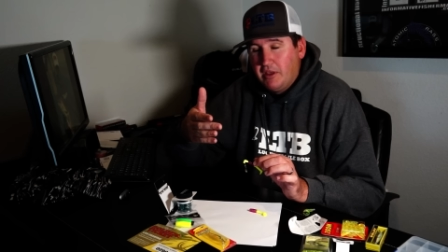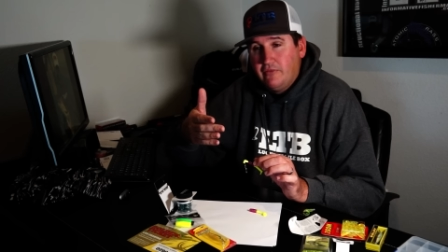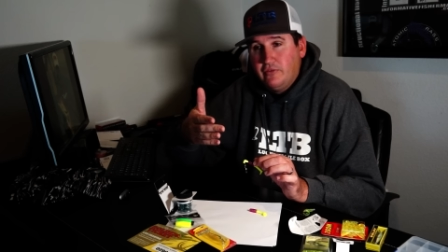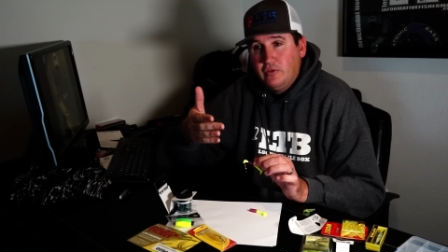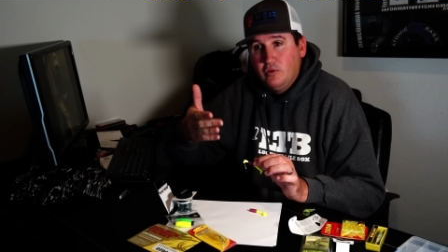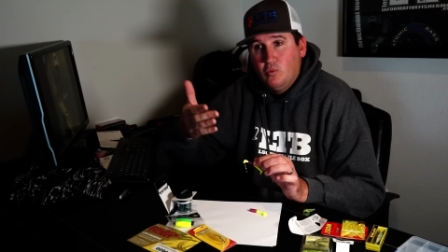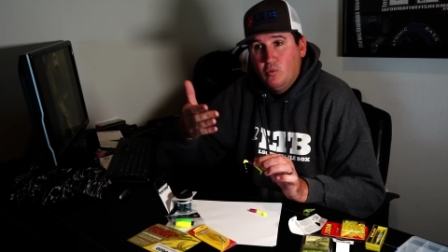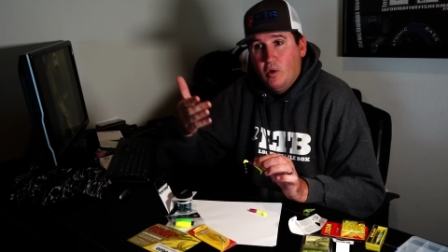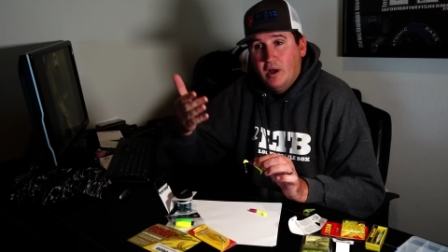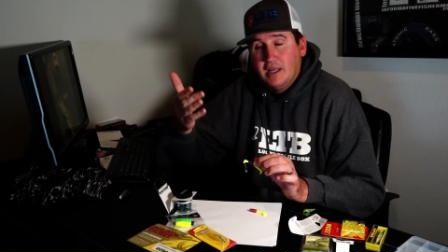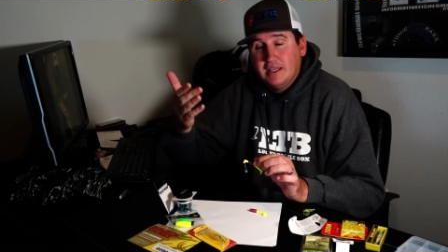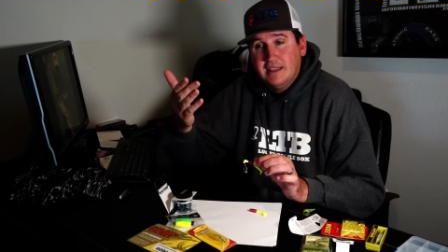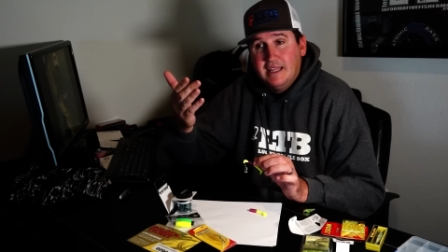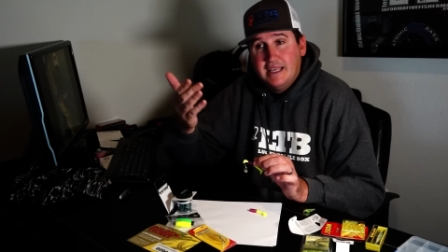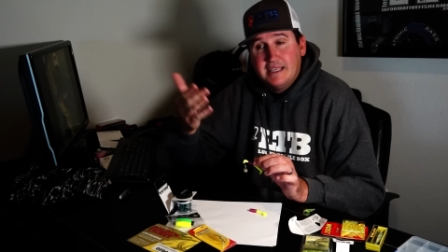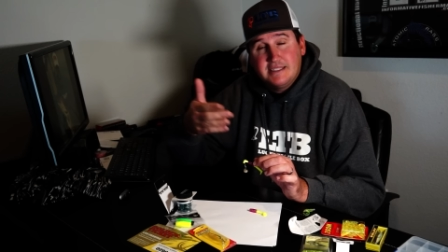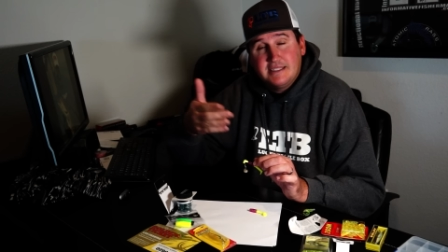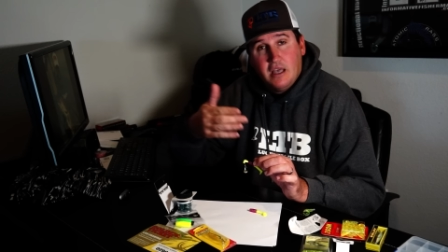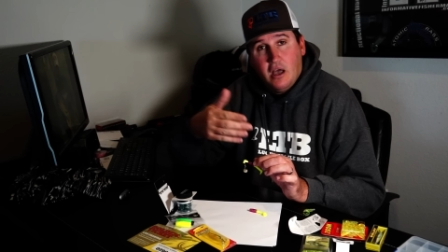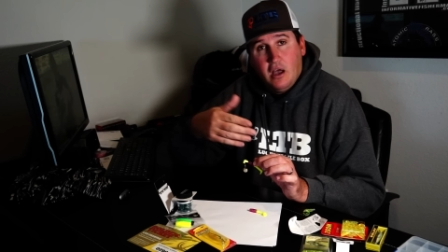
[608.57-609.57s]
if you want
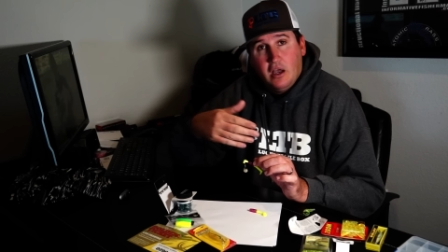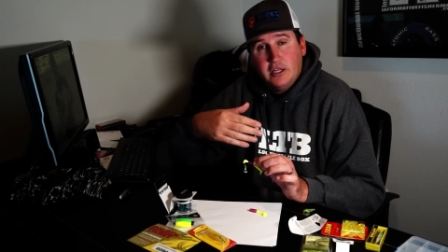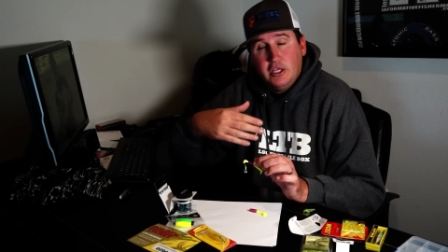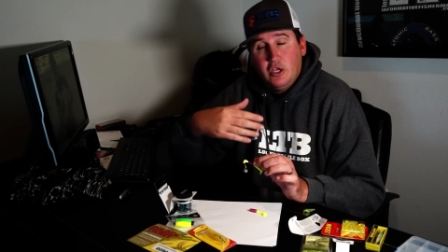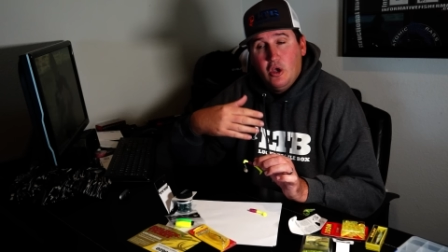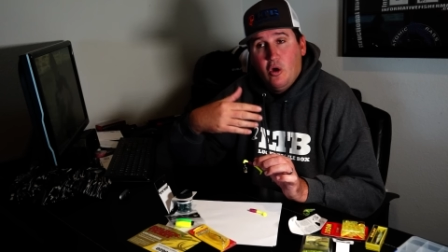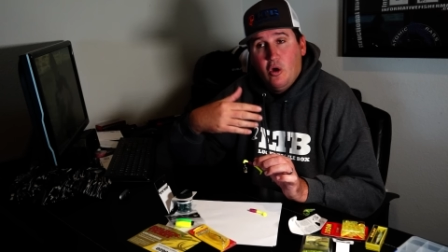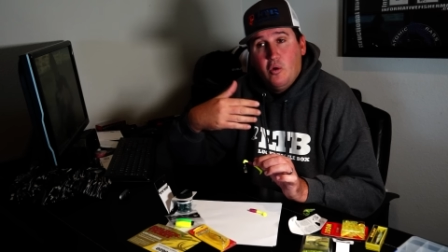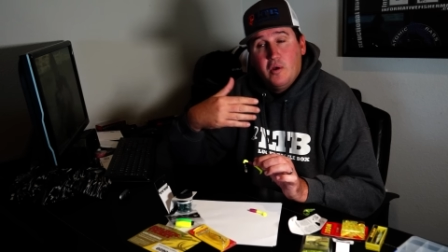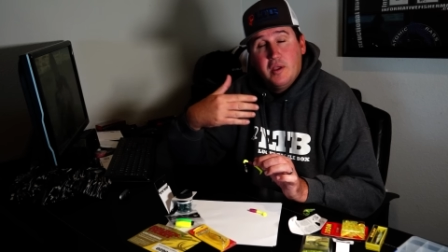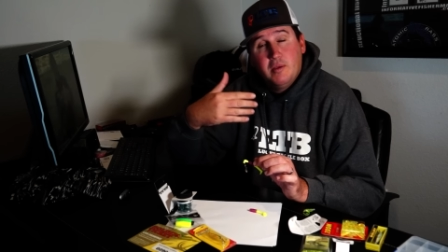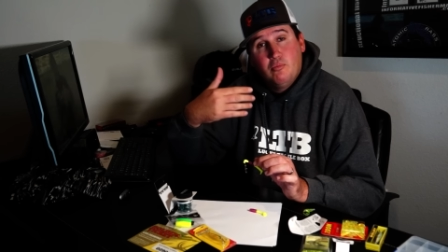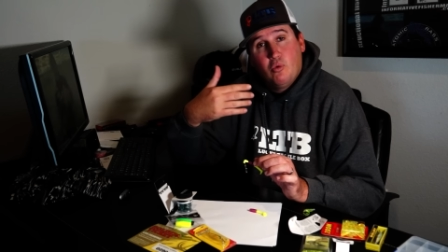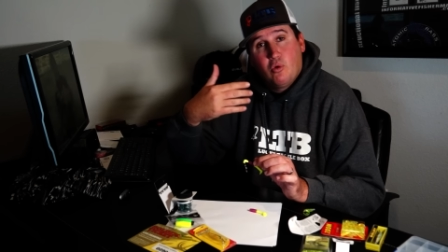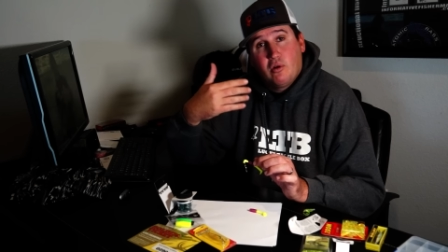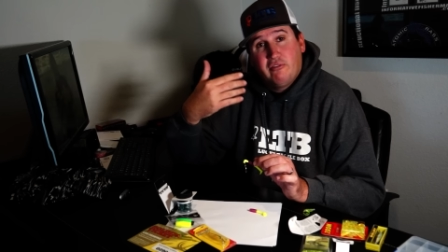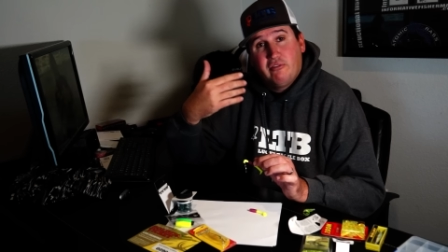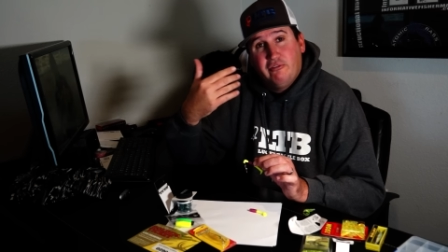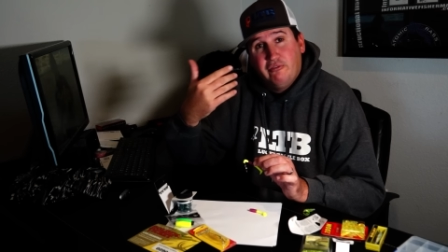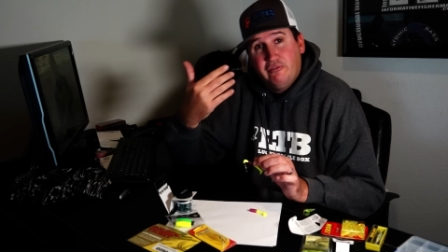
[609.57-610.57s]
less audio and
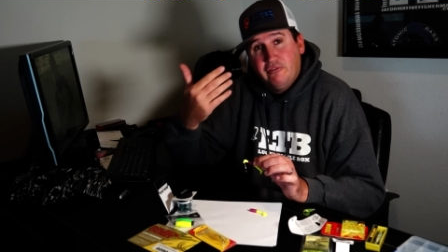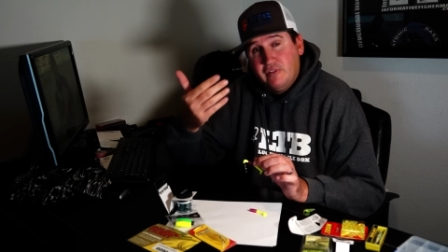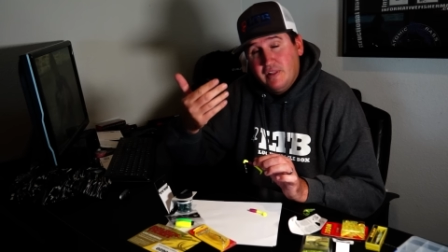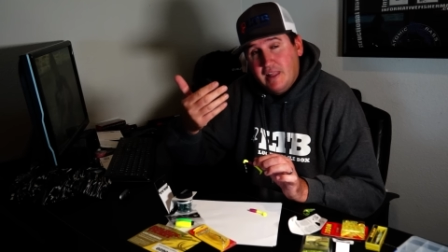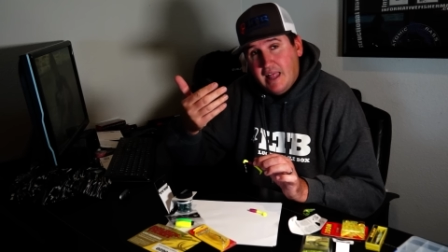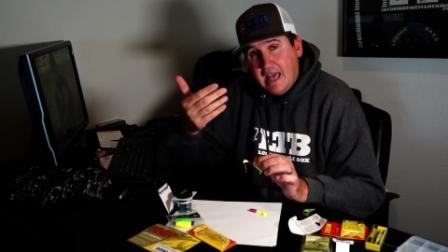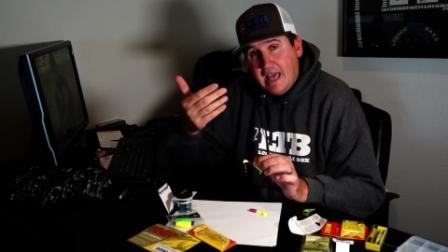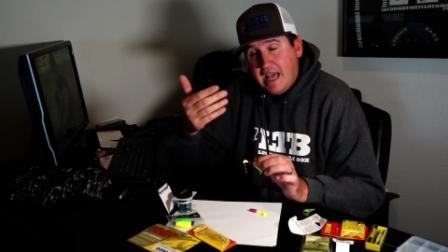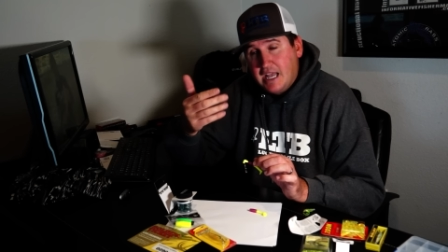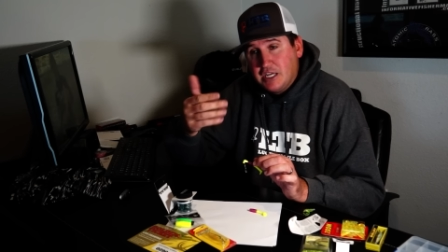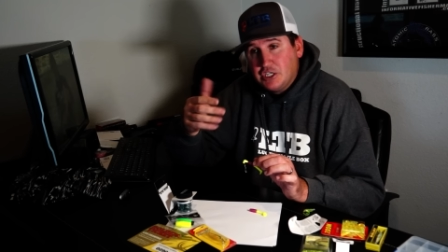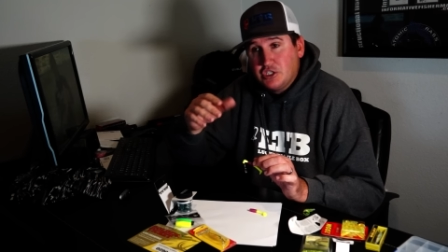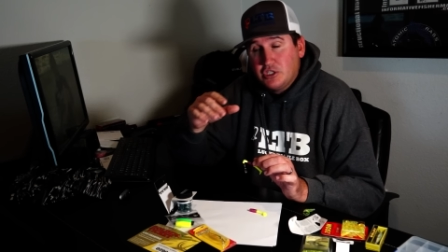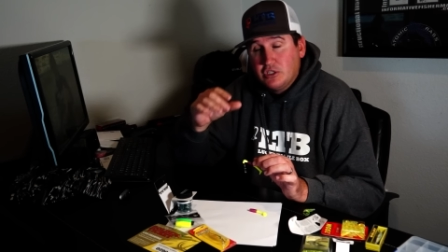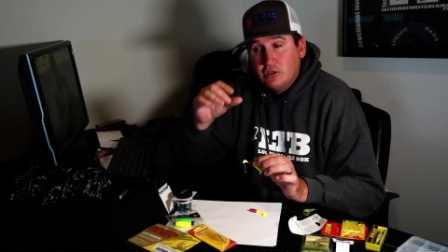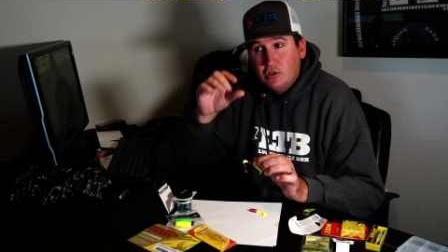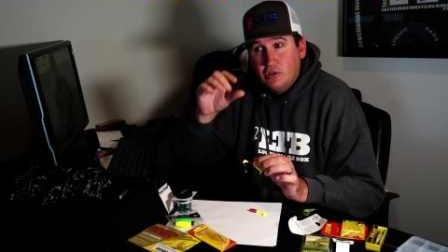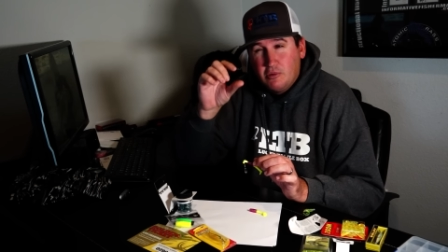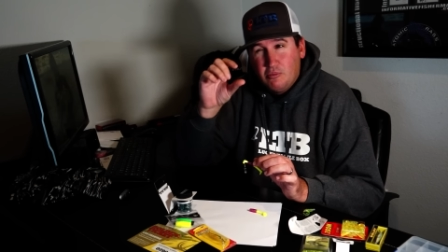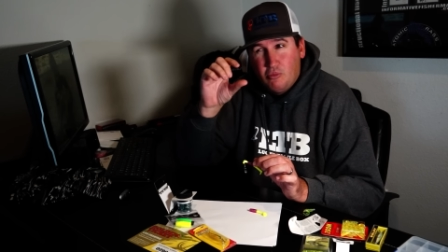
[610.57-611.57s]
more flash to
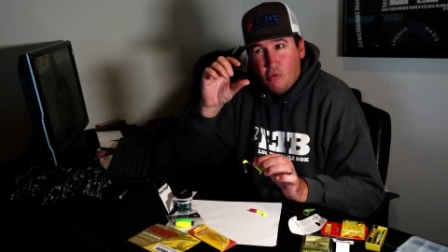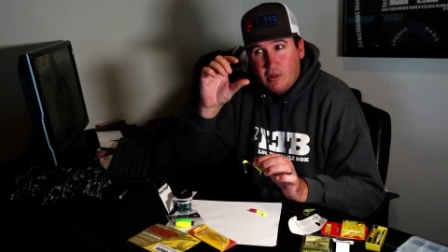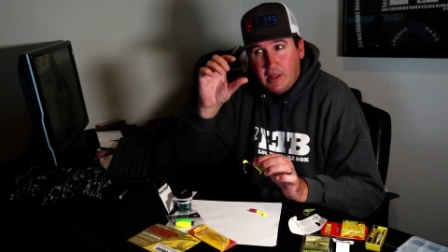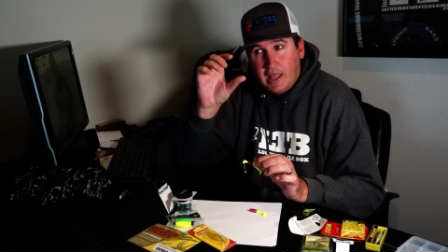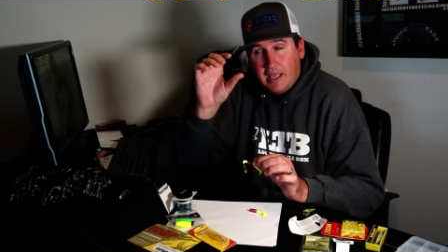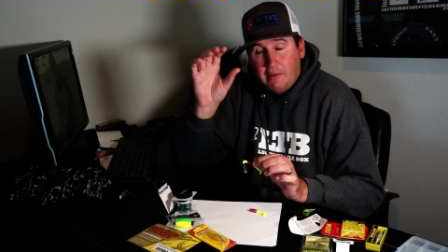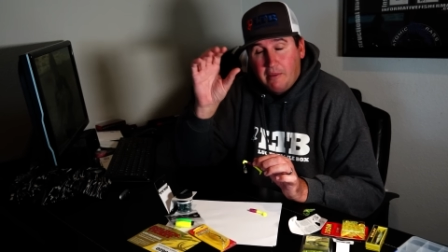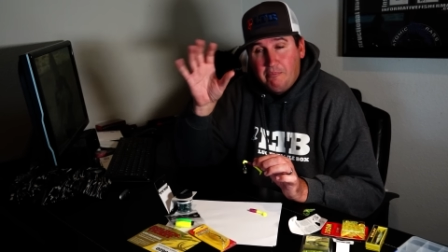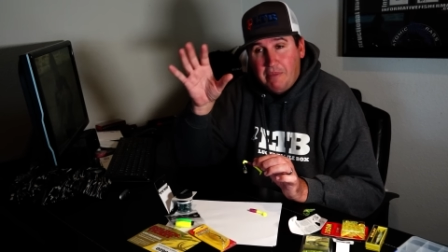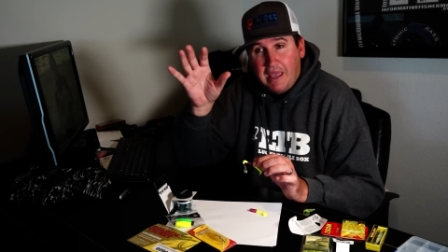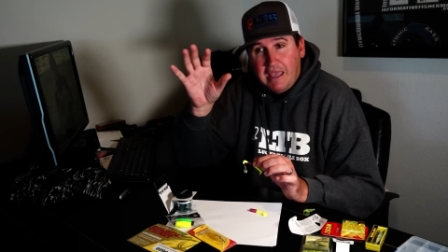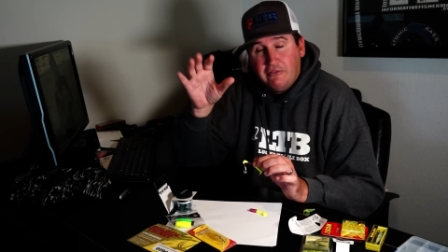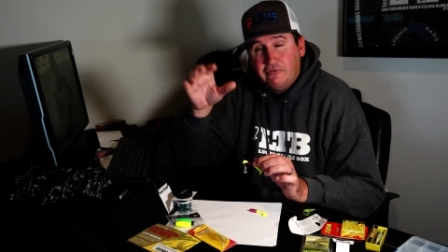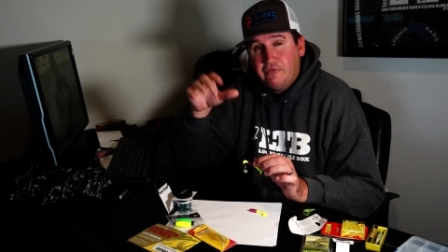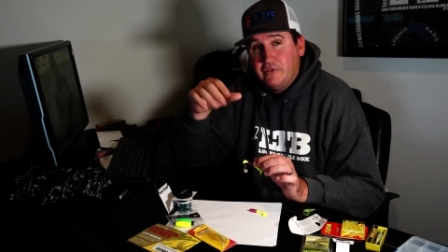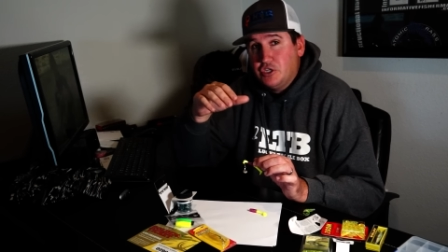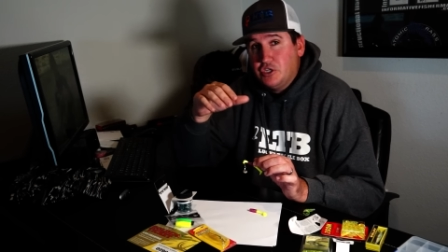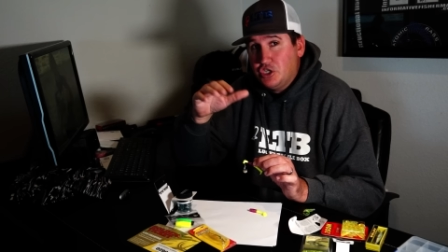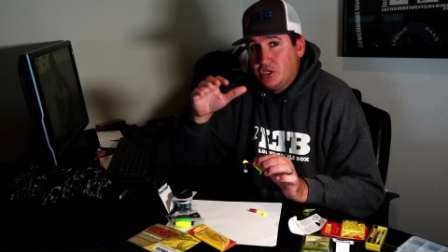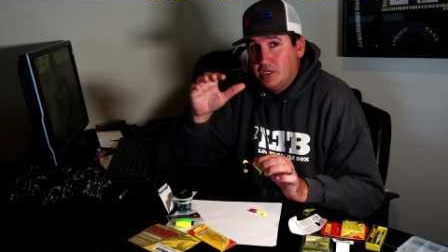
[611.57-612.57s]
look more like a bait
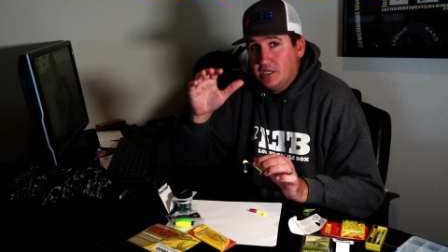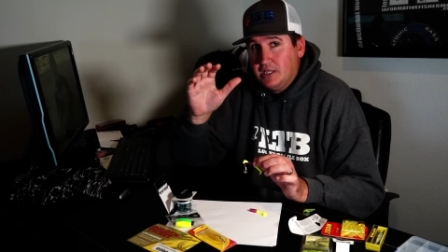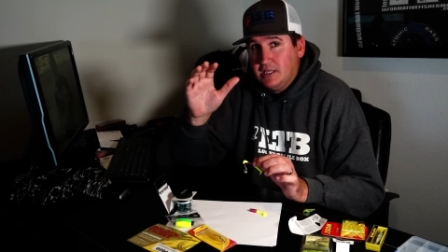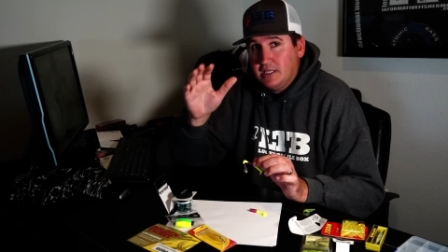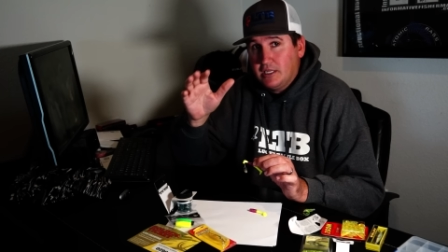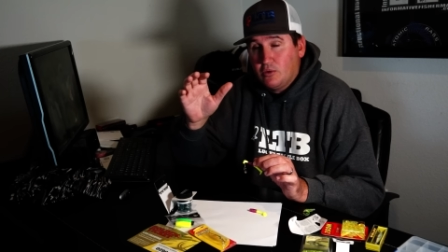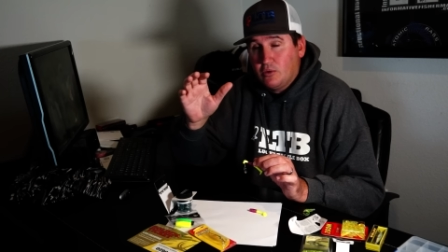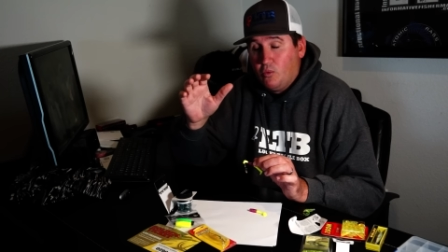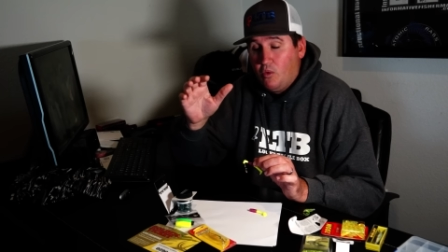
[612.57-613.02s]
fish in clear